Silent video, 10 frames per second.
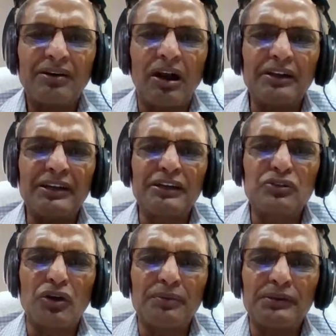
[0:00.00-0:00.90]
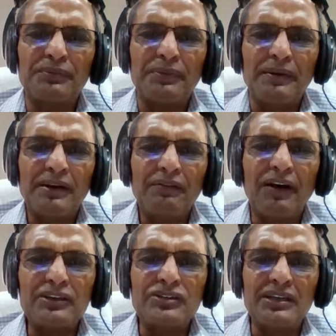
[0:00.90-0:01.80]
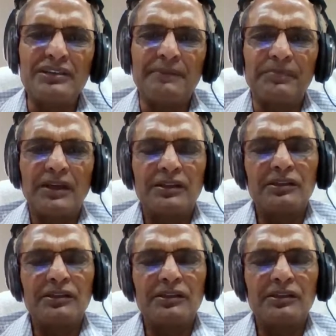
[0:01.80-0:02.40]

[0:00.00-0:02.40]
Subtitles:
Content is so fast changing.